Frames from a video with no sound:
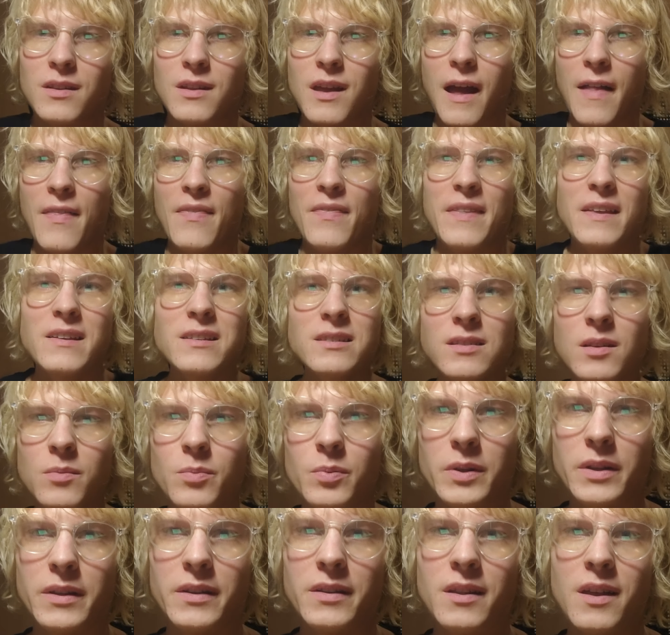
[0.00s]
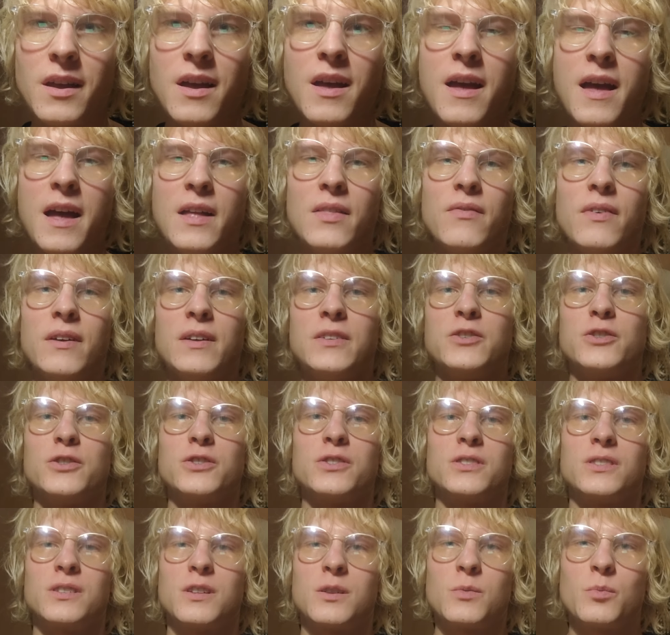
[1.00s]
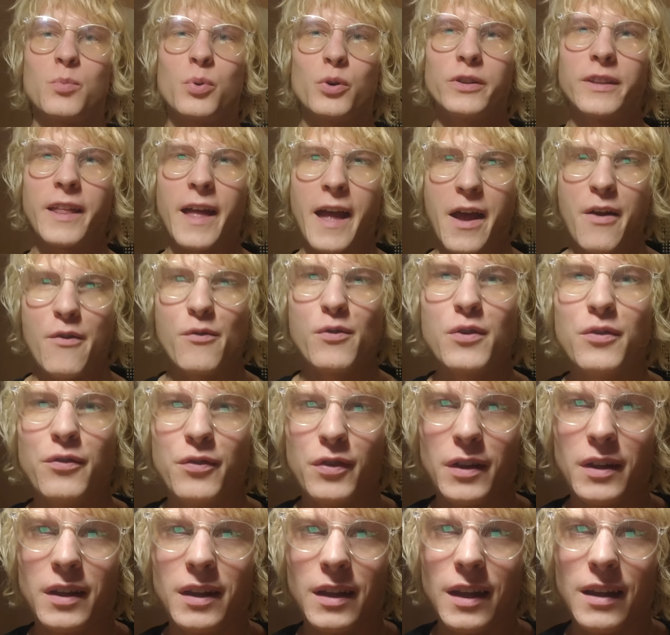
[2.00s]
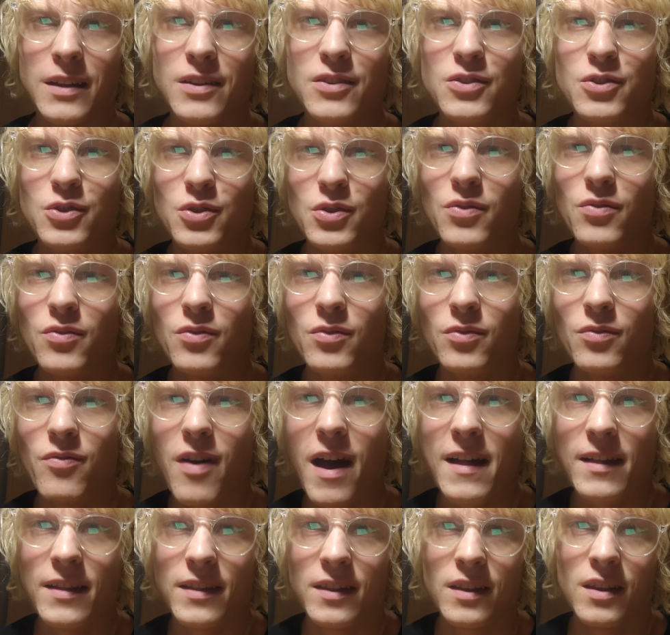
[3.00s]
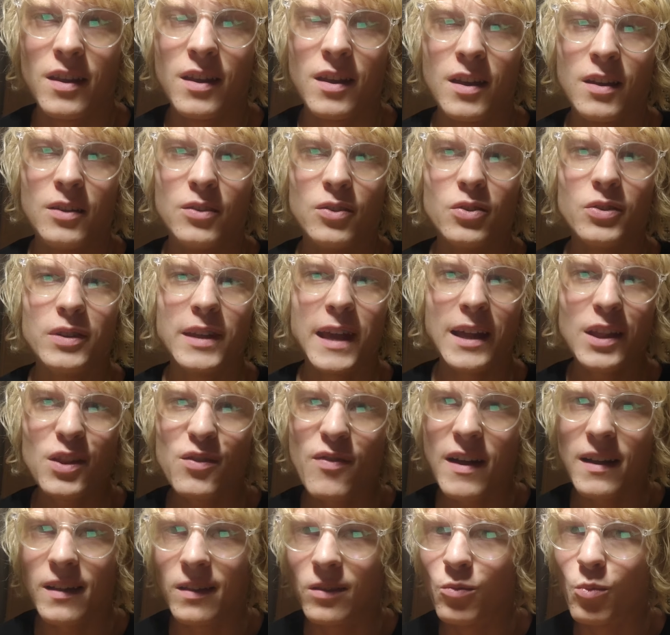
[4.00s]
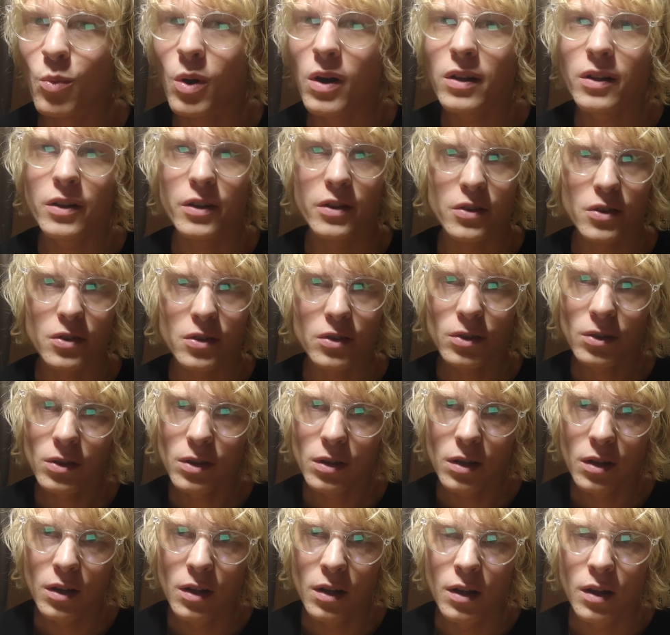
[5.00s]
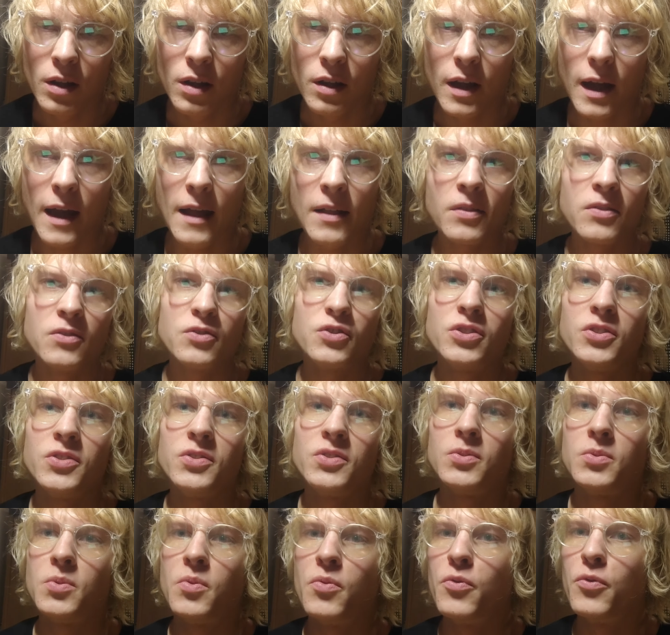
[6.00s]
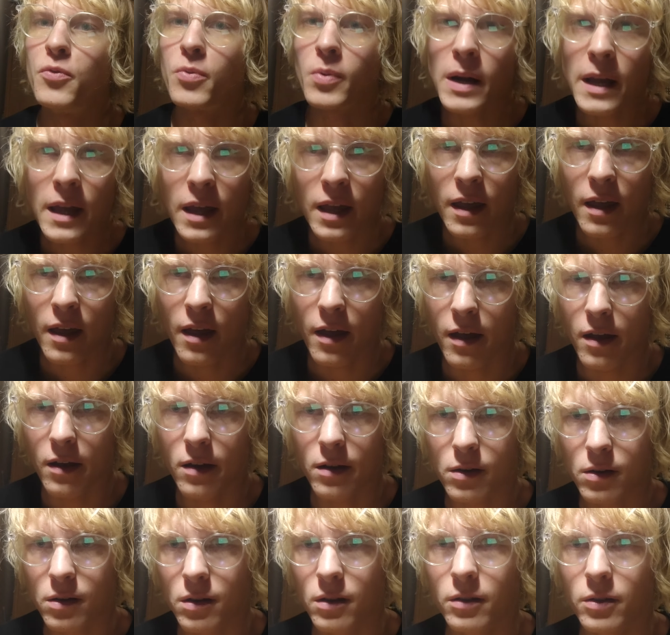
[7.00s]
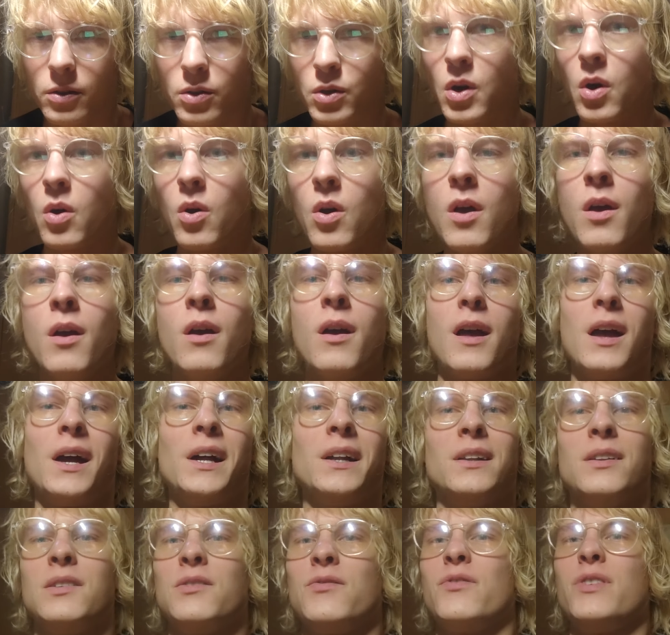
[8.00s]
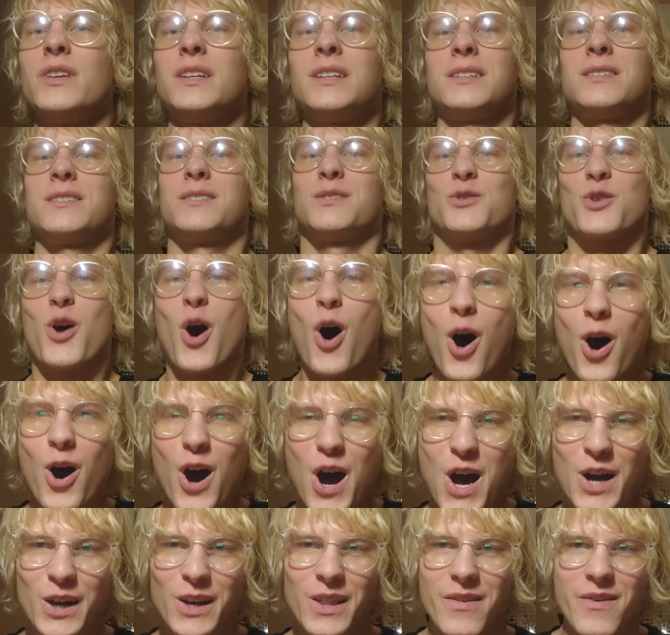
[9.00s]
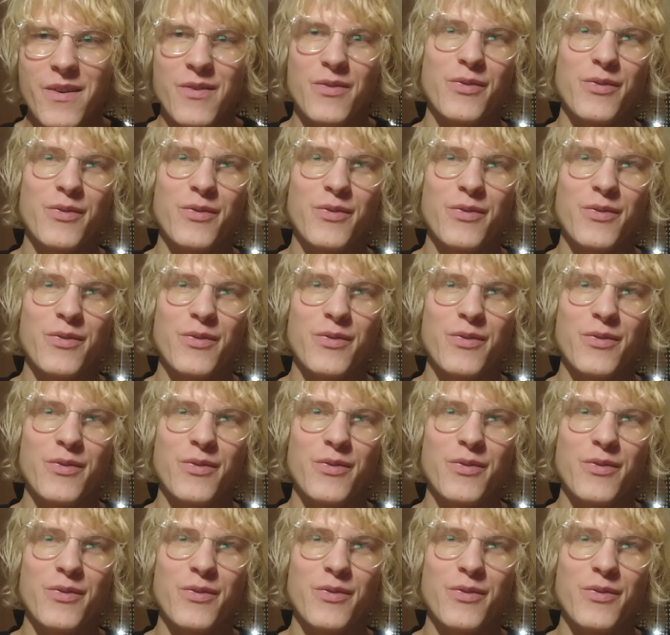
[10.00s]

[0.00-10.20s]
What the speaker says: and discipline, and they just put everything into that to get that one girl and just freak her, you know. And this is not the